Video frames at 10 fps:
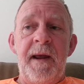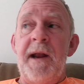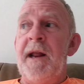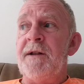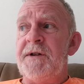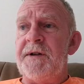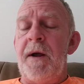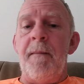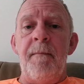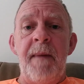And then
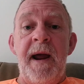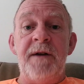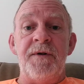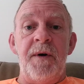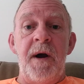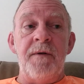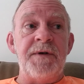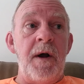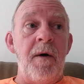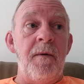something major
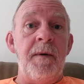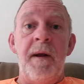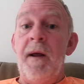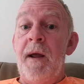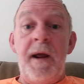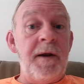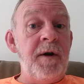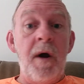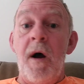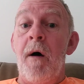goes on and
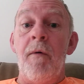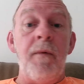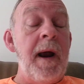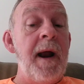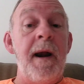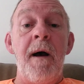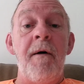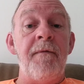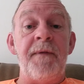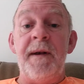y'all ran
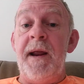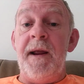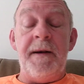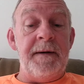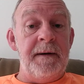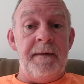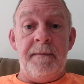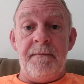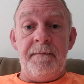off and hidden.